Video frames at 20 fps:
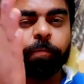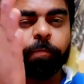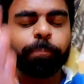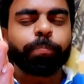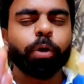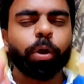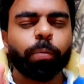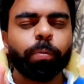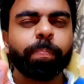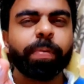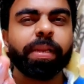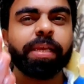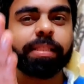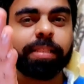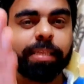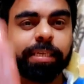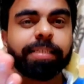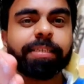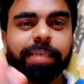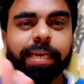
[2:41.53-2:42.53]
Probably
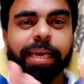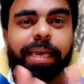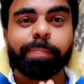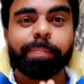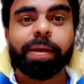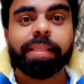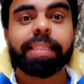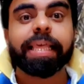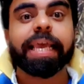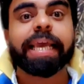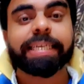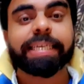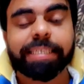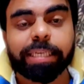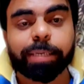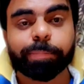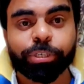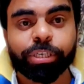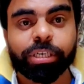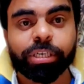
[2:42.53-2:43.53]
this time the
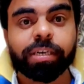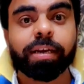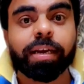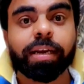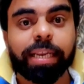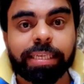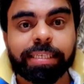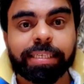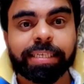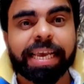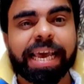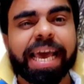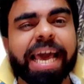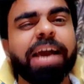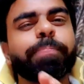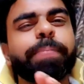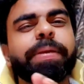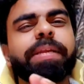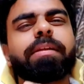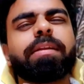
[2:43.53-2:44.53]
exception list
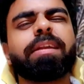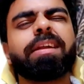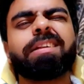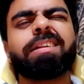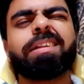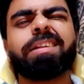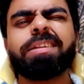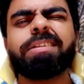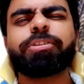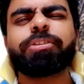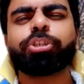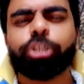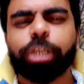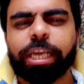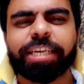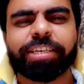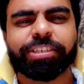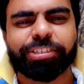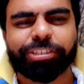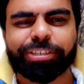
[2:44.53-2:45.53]
have been a little
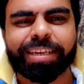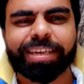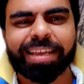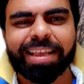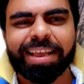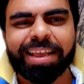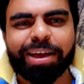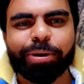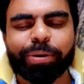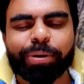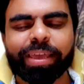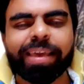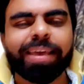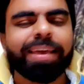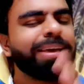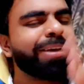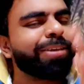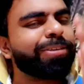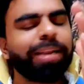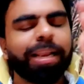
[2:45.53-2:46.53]
changed. Okay,
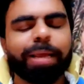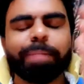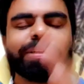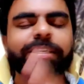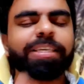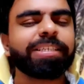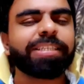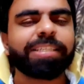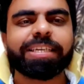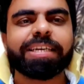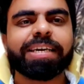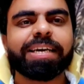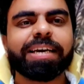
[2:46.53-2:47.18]
so let me just